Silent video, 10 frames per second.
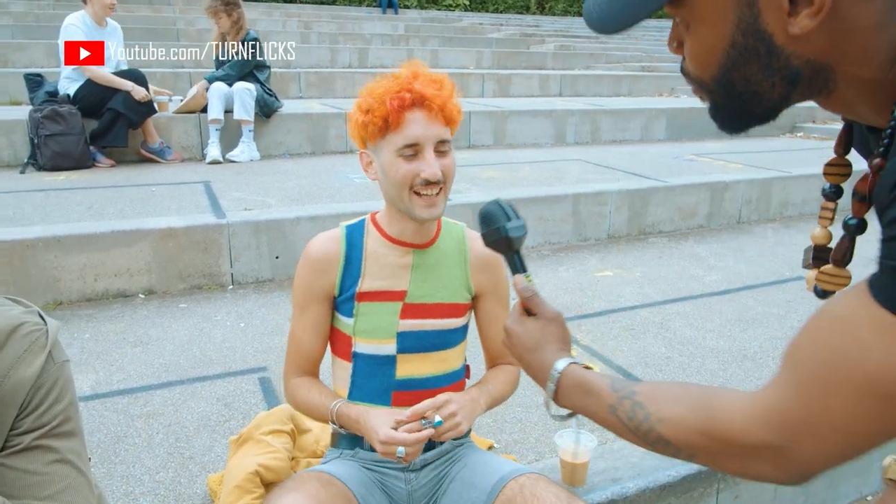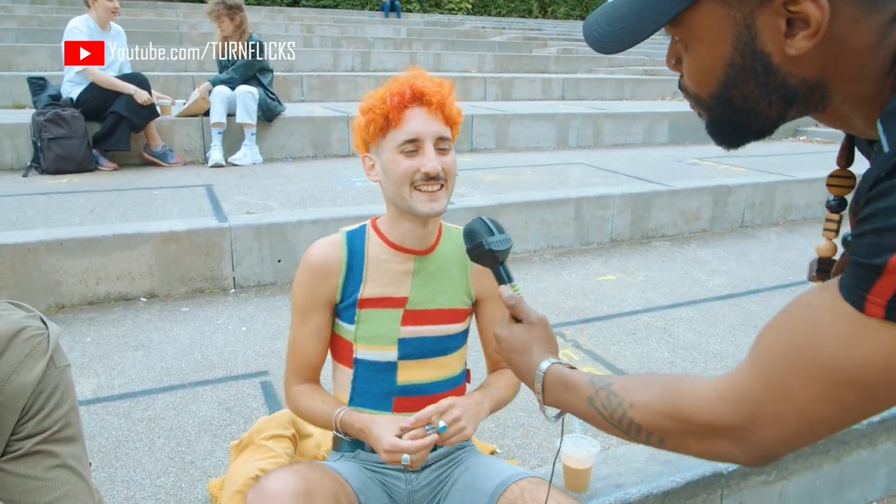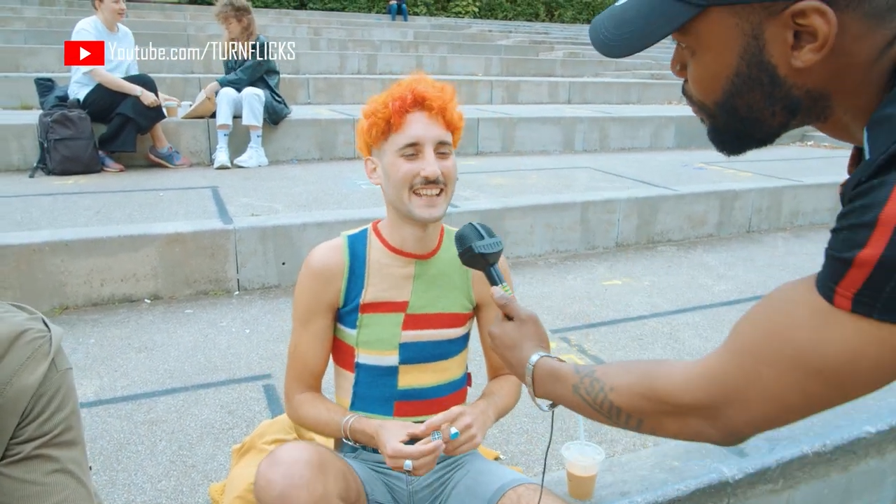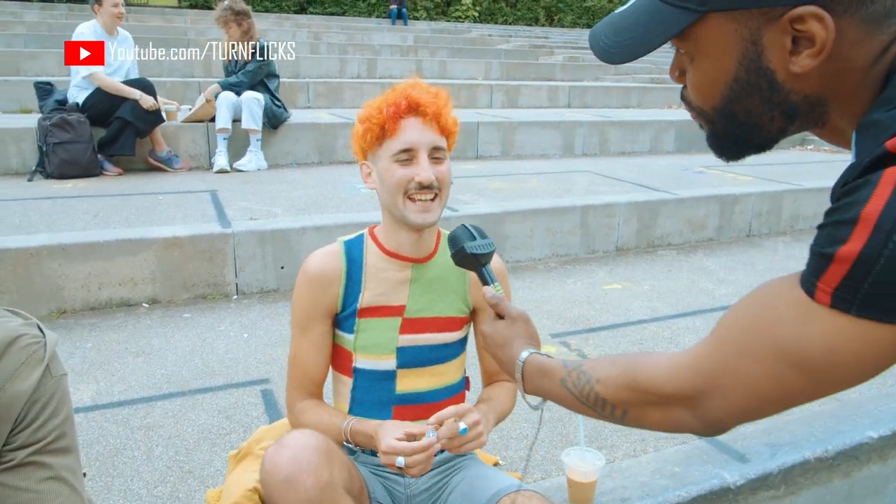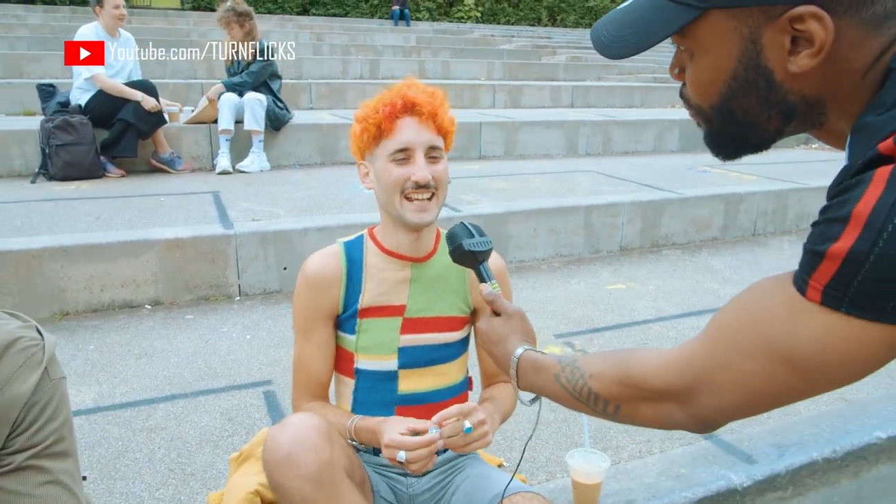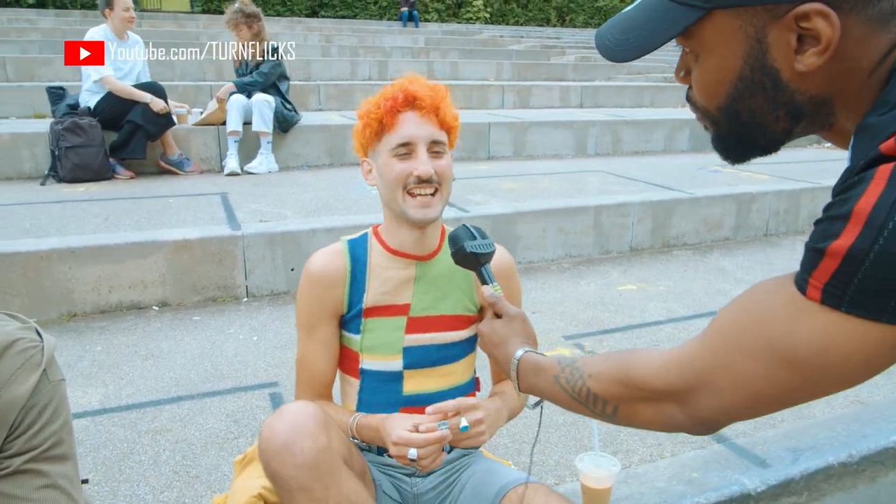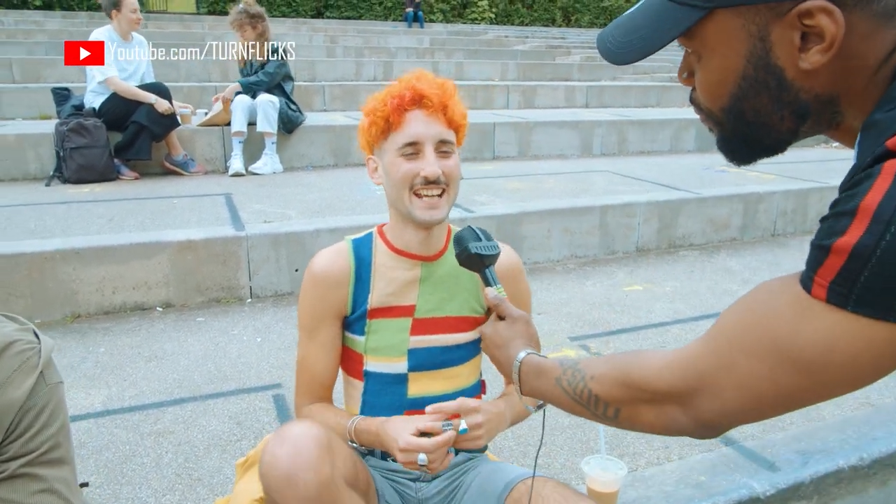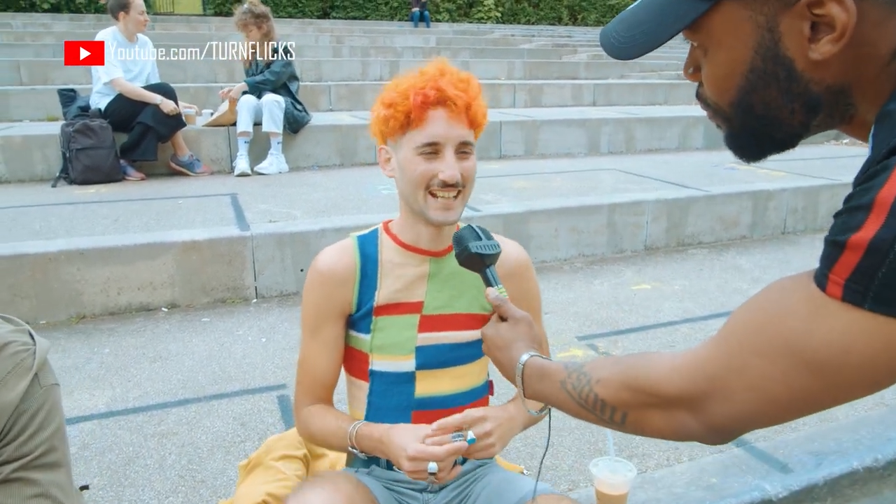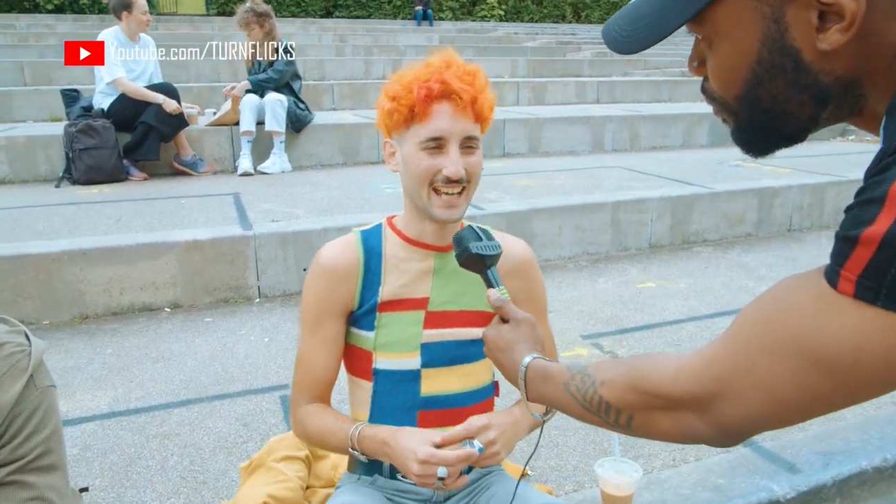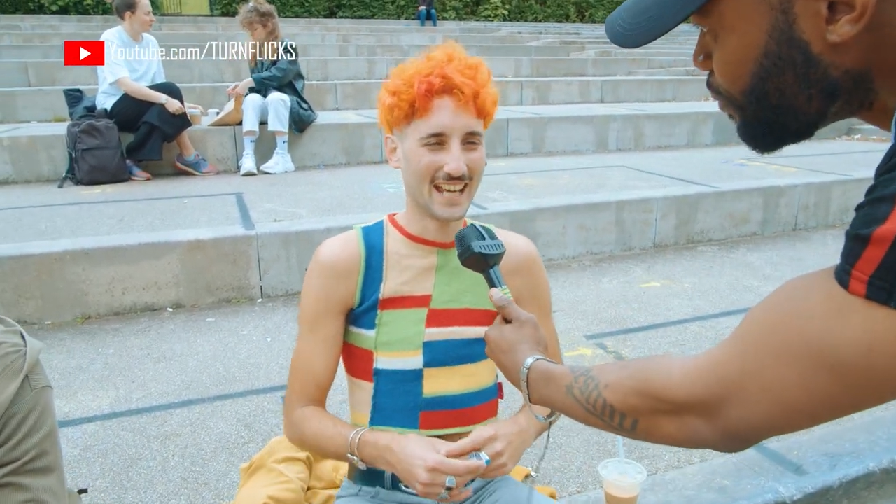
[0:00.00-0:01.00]

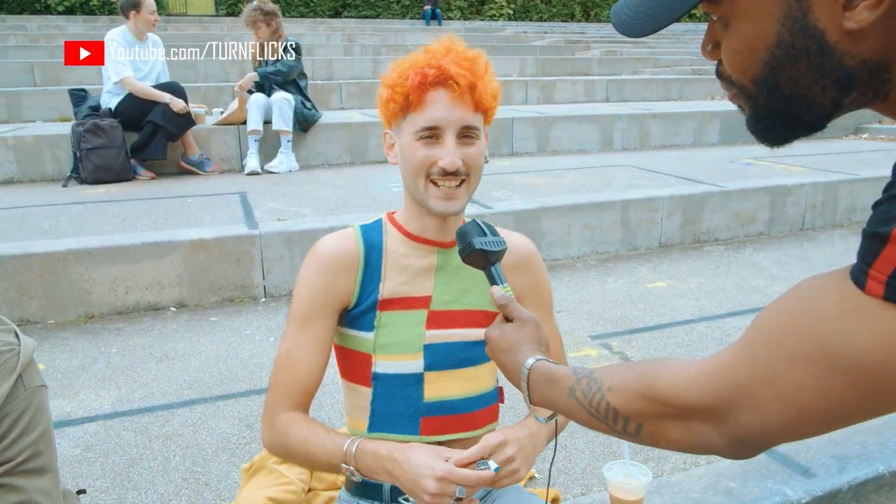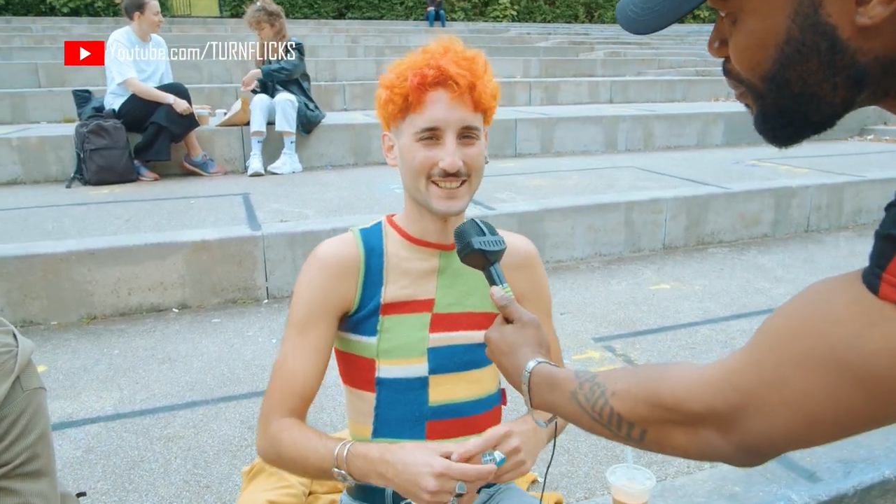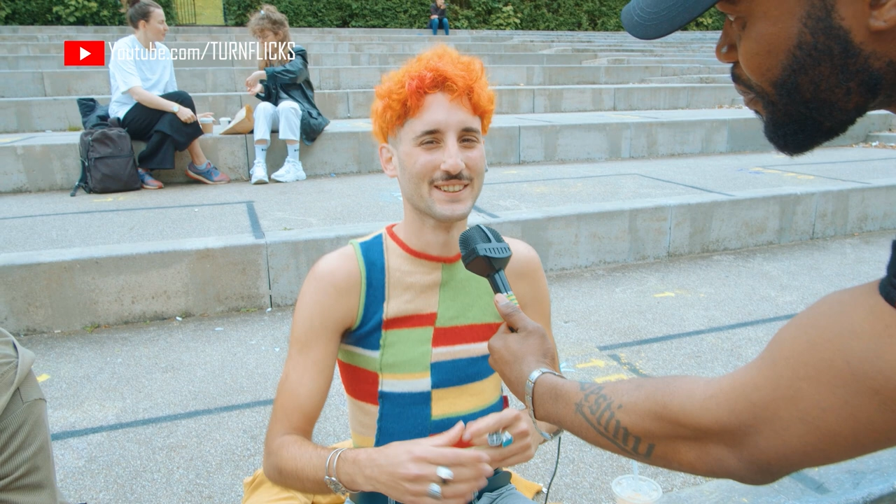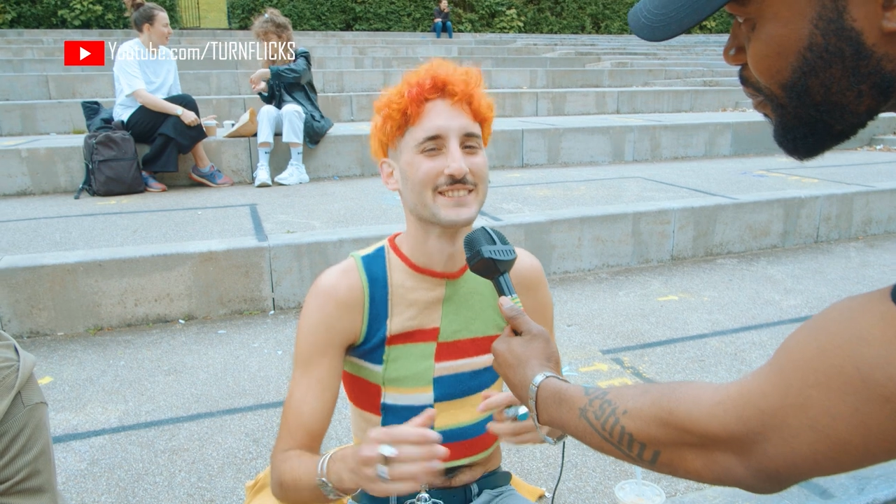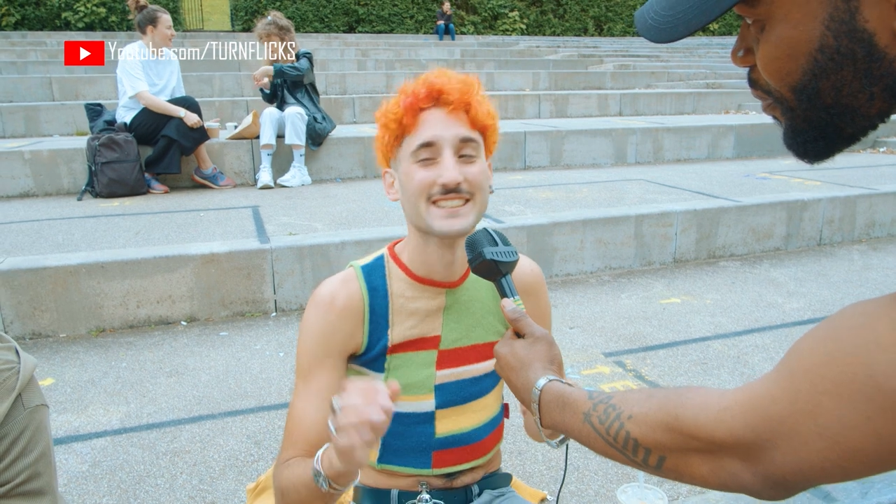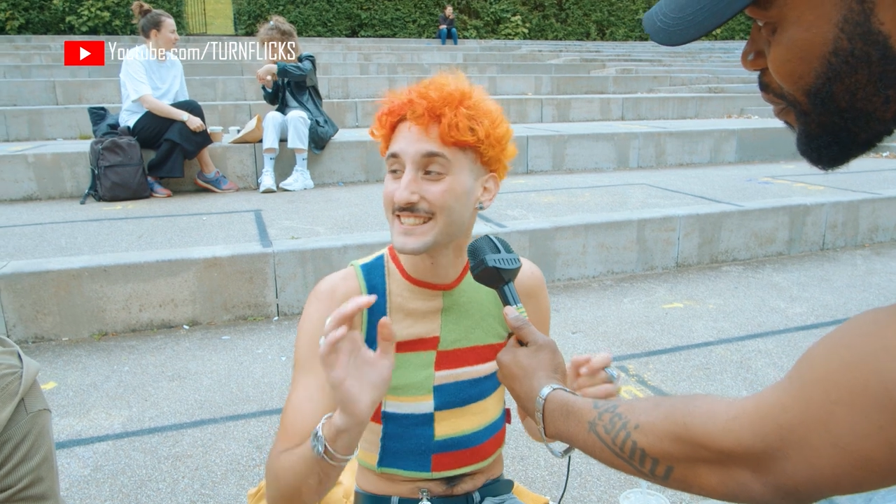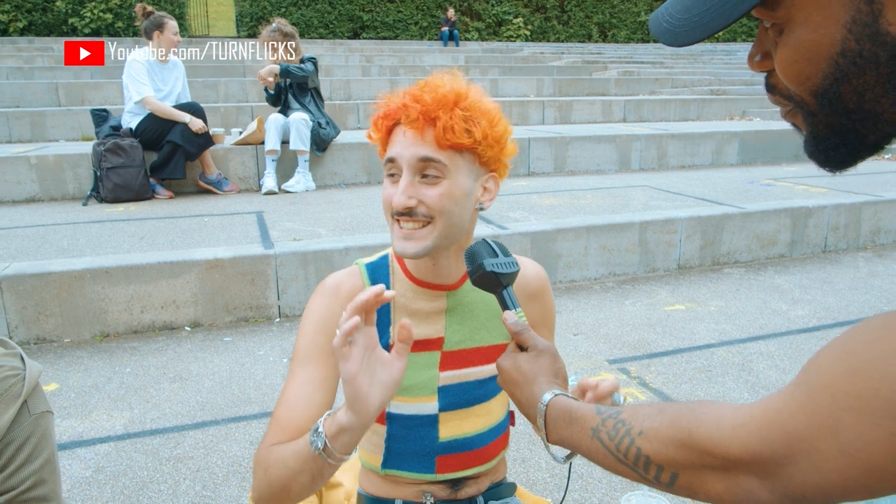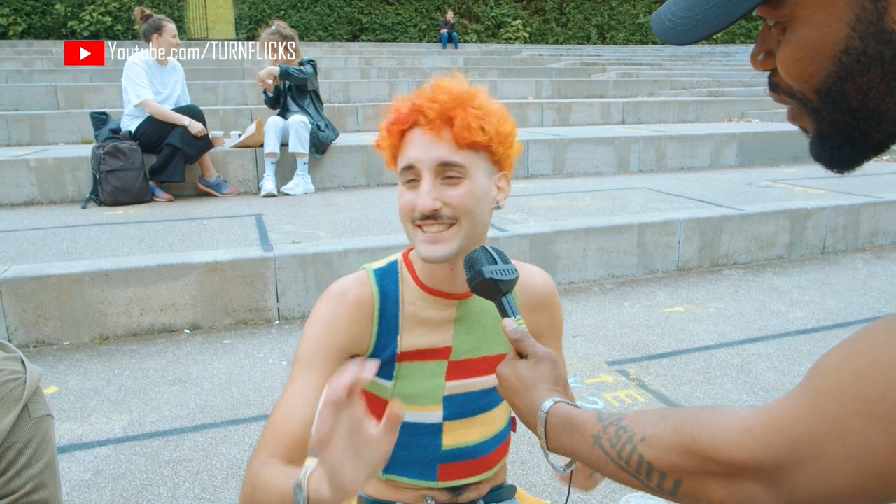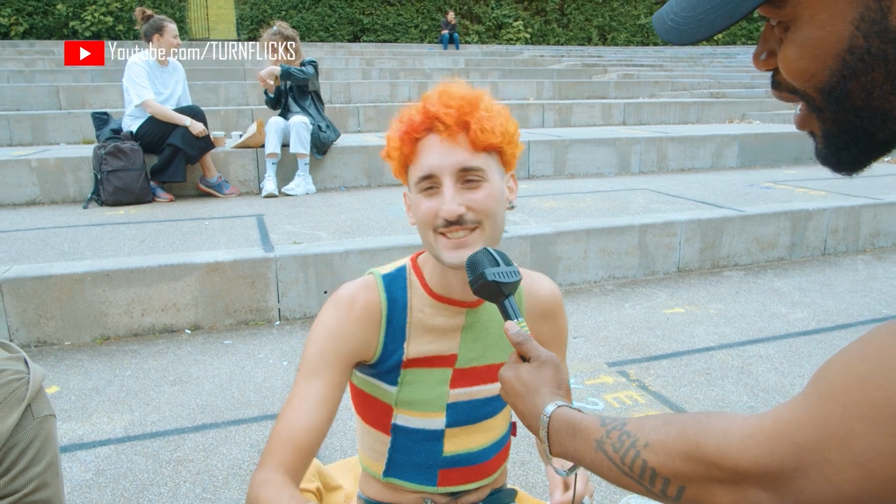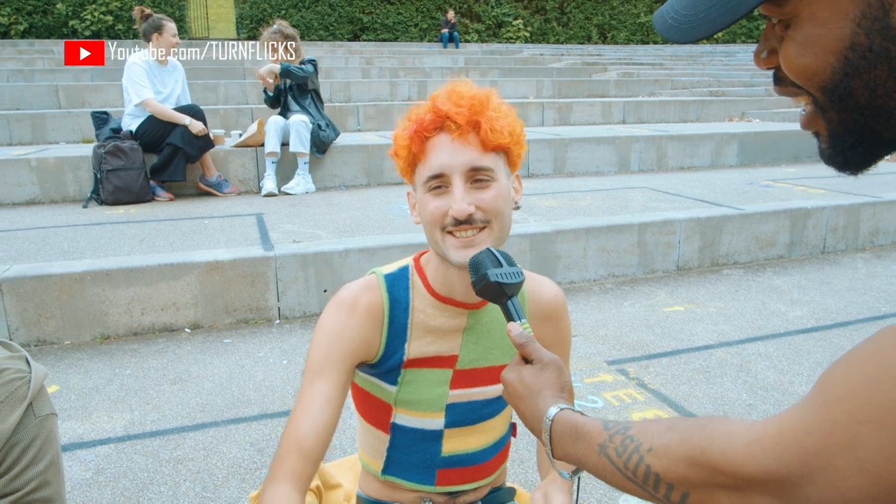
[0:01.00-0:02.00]
Okay, no, this
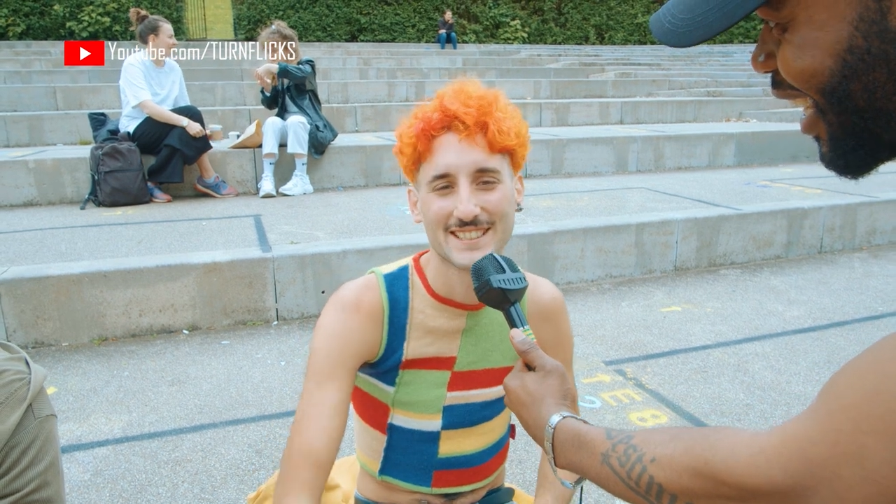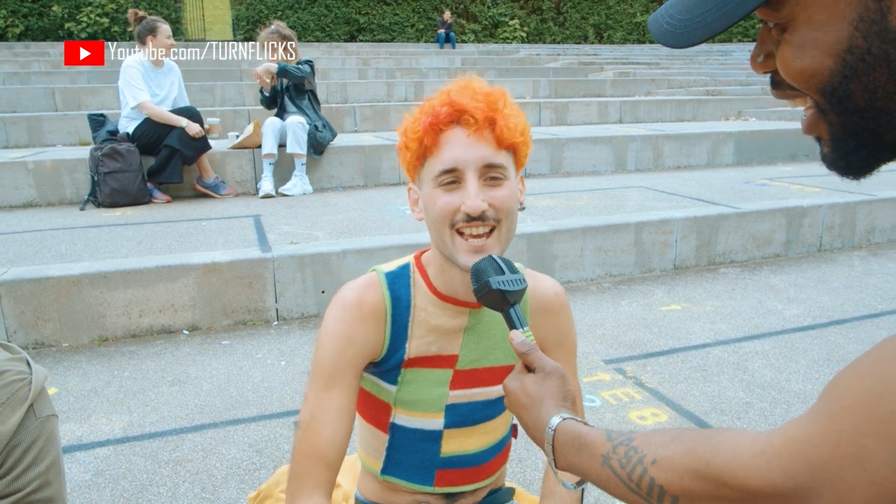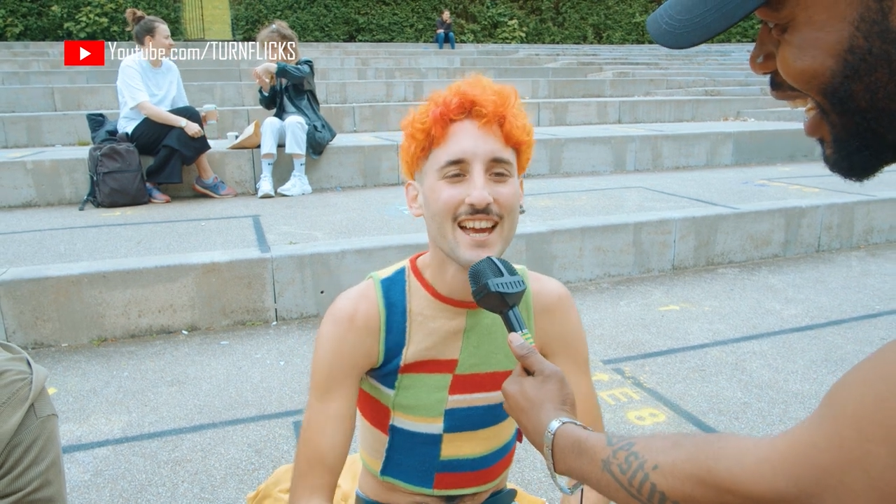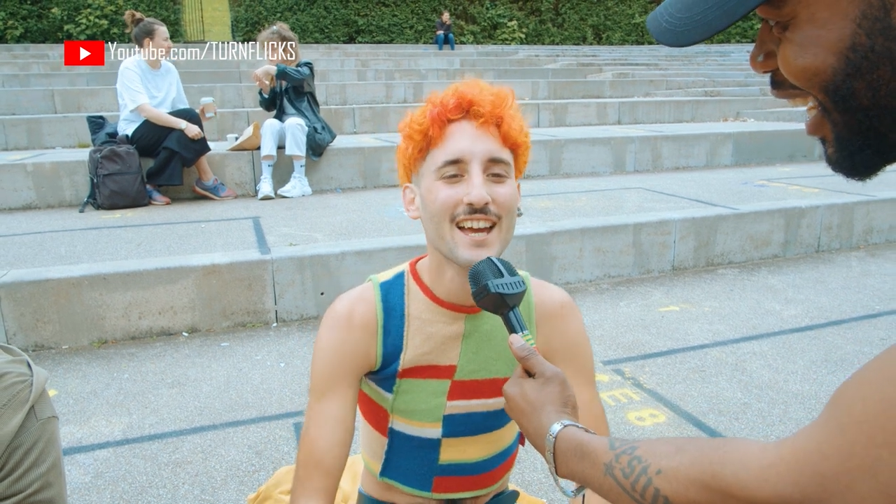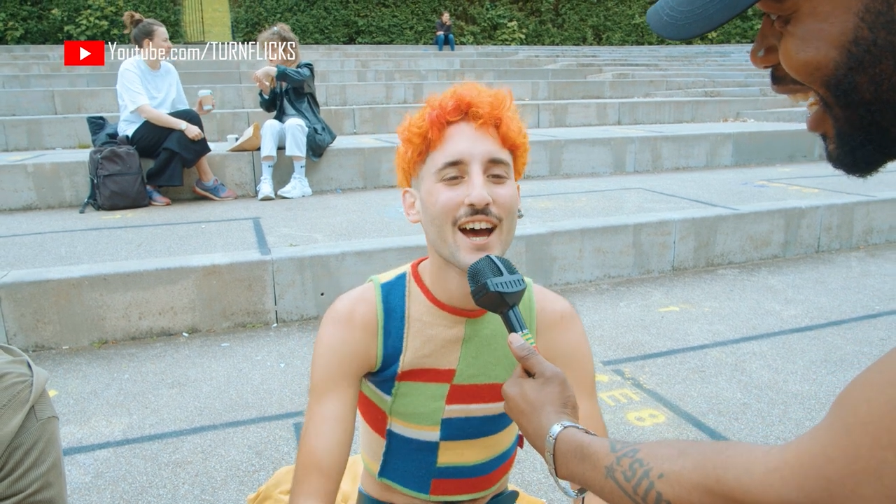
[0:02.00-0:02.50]
is too intense.